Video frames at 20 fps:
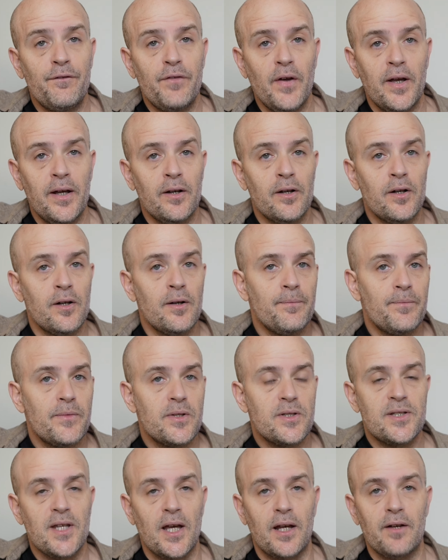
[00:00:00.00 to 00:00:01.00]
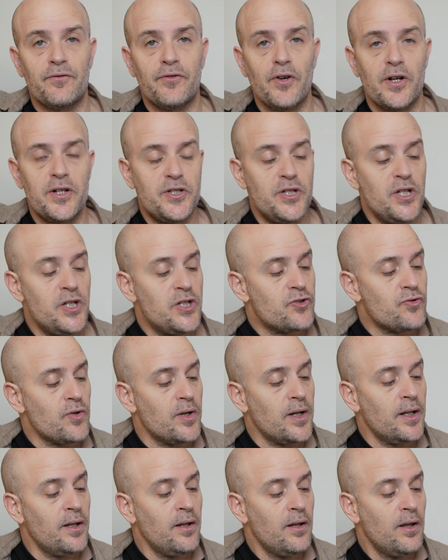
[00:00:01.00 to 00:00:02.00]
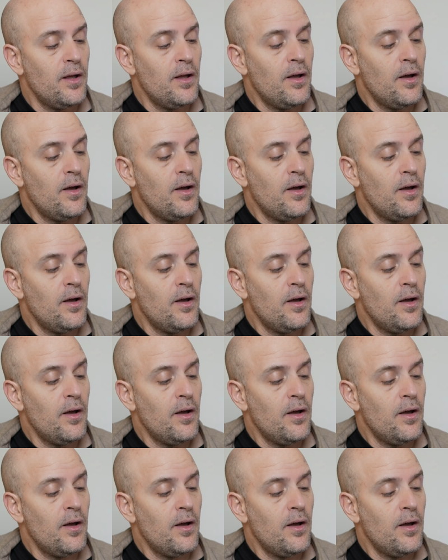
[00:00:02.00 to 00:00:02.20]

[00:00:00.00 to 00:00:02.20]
finger, 2nd fret G string,